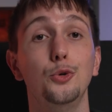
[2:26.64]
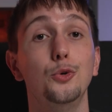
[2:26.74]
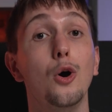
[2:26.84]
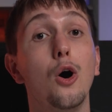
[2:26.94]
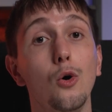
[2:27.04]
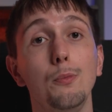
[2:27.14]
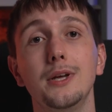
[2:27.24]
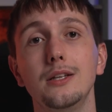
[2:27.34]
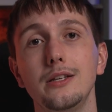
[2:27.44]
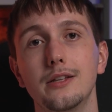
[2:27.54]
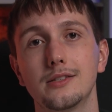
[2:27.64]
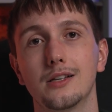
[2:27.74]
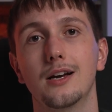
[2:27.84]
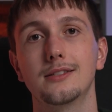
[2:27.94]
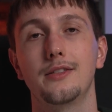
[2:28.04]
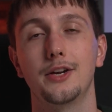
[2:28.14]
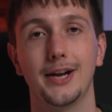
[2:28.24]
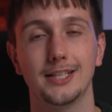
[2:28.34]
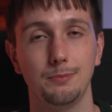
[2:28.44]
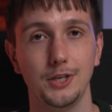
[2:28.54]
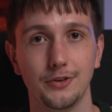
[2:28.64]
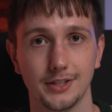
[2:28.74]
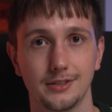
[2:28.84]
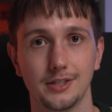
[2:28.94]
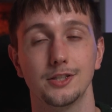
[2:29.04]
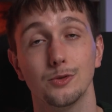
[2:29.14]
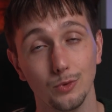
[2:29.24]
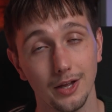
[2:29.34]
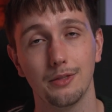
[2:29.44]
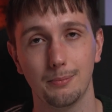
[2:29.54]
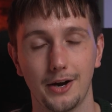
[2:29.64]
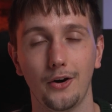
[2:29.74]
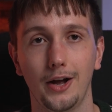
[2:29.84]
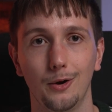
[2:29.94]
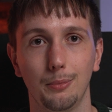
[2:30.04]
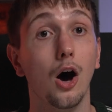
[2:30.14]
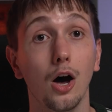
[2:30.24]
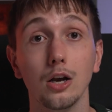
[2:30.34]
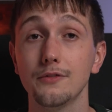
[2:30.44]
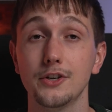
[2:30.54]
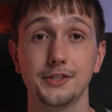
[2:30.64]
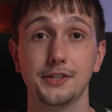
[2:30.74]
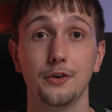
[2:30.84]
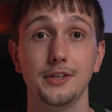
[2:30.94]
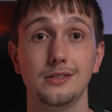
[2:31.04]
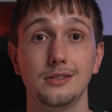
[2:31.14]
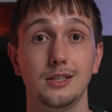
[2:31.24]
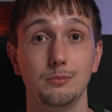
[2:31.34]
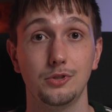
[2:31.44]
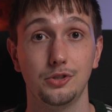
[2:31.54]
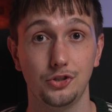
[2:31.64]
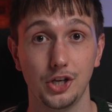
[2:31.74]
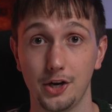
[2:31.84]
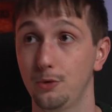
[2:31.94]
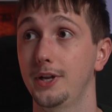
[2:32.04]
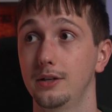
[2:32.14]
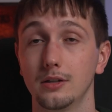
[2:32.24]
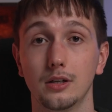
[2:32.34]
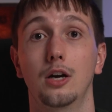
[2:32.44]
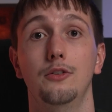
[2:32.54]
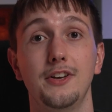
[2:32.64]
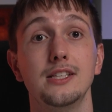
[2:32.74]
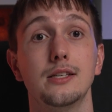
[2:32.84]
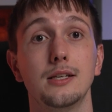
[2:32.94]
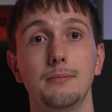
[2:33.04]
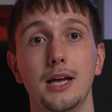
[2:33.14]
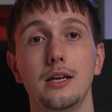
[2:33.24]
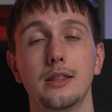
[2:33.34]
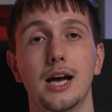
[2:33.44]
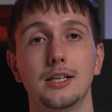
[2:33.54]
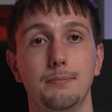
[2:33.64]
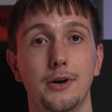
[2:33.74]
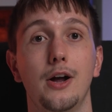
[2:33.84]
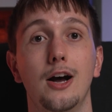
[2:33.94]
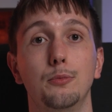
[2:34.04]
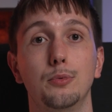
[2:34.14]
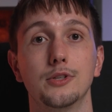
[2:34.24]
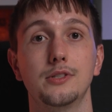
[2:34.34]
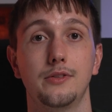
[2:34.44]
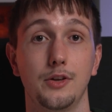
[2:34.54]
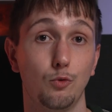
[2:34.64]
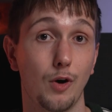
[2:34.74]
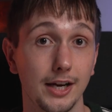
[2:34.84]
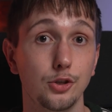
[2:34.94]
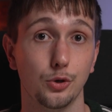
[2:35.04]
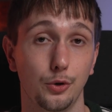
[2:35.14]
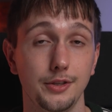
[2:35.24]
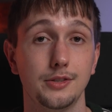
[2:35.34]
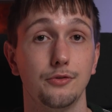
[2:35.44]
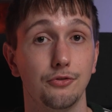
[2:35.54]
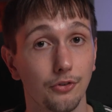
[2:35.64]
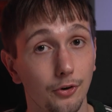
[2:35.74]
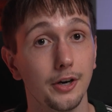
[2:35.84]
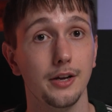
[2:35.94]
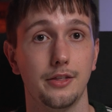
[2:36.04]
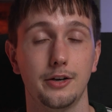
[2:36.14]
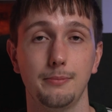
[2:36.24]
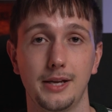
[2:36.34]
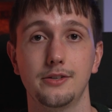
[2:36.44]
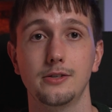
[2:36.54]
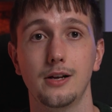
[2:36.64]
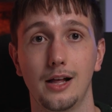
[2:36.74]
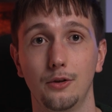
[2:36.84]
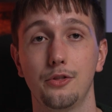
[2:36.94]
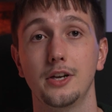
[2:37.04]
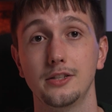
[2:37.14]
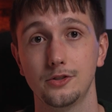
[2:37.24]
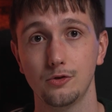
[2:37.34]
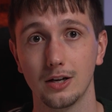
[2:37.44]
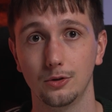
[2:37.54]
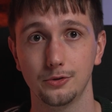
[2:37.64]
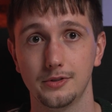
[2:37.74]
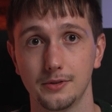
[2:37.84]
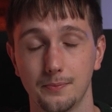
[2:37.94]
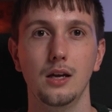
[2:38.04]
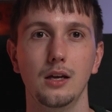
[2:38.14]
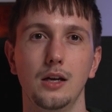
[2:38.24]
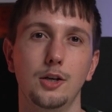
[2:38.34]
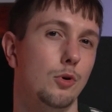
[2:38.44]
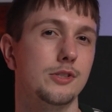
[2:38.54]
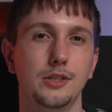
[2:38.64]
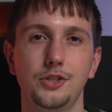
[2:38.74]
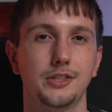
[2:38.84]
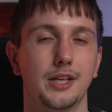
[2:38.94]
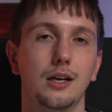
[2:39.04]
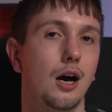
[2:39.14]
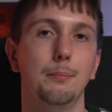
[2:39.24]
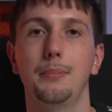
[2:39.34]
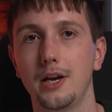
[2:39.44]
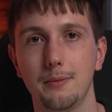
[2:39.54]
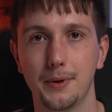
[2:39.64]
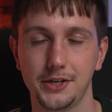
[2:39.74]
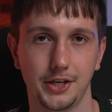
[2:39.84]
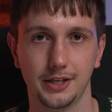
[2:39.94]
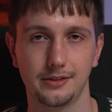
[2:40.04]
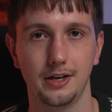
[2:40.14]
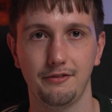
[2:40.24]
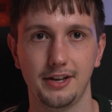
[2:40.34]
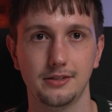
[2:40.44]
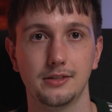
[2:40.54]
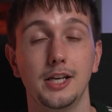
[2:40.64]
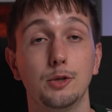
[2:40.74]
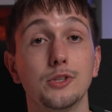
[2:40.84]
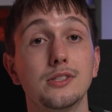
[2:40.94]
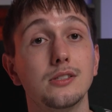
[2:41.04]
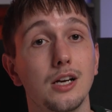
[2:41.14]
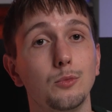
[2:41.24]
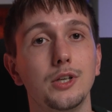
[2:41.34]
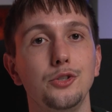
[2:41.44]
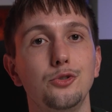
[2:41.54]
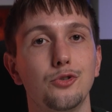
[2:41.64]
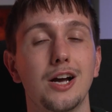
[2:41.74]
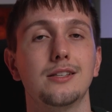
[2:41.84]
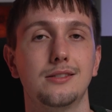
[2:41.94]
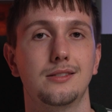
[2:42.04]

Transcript: who openly discussed their experiences with BetterHelp. All of their stories seemed genuine, convincing many that BetterHelp was the right choice for their mental health struggles. It wasn't just a company pitching a service. It was someone you trust